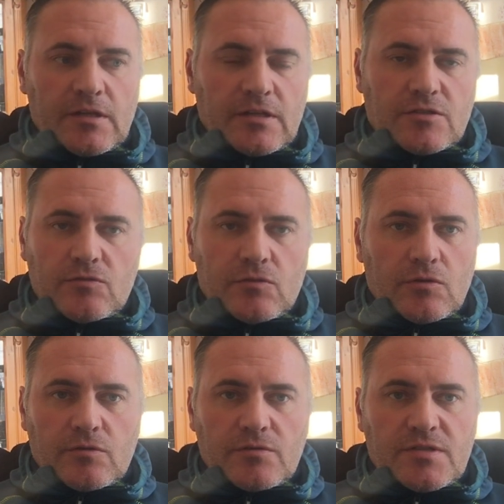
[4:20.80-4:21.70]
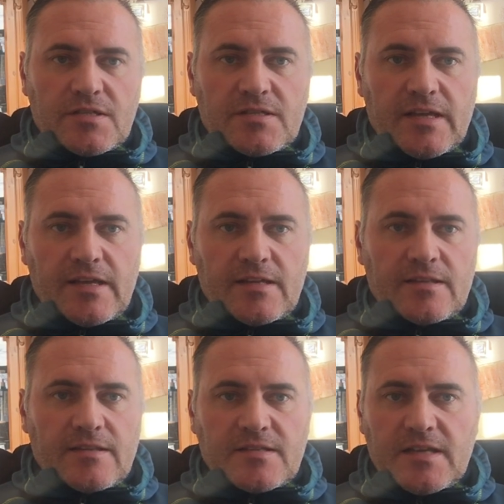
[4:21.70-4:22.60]
It's no good staying
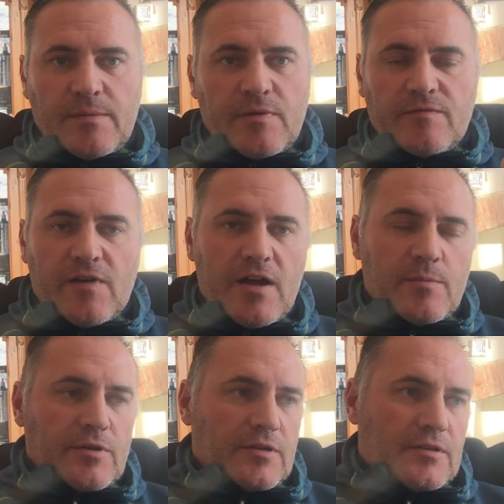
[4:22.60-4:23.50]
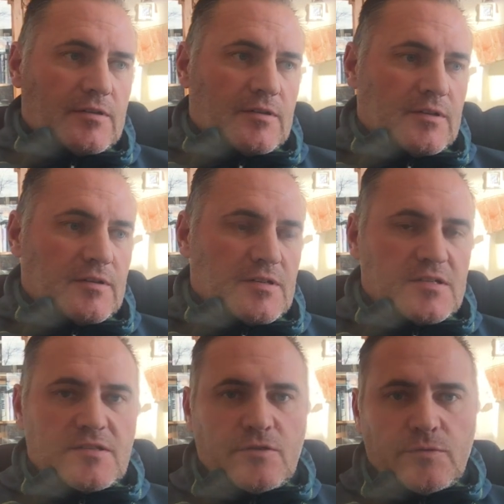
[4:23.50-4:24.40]
in the same environment
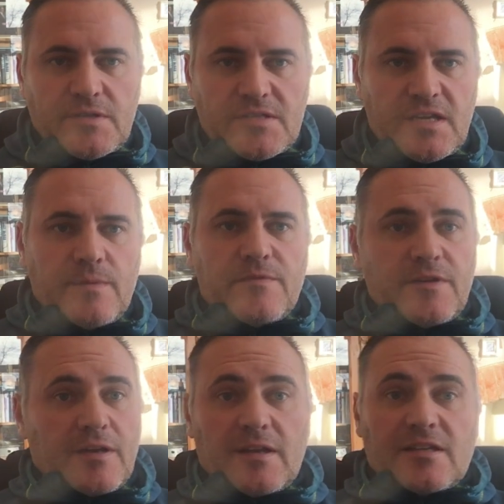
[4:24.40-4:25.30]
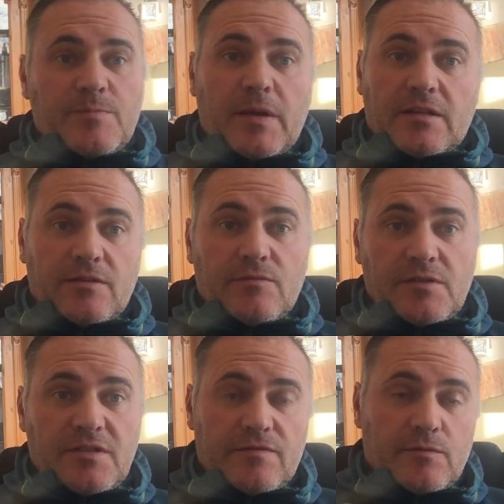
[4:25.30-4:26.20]
and doing the same thing and expecting
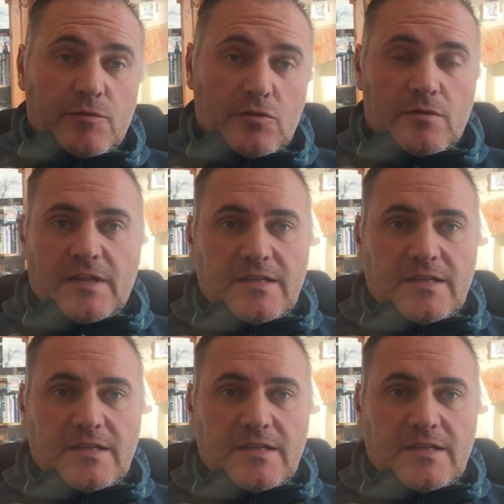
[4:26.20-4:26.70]
a different result.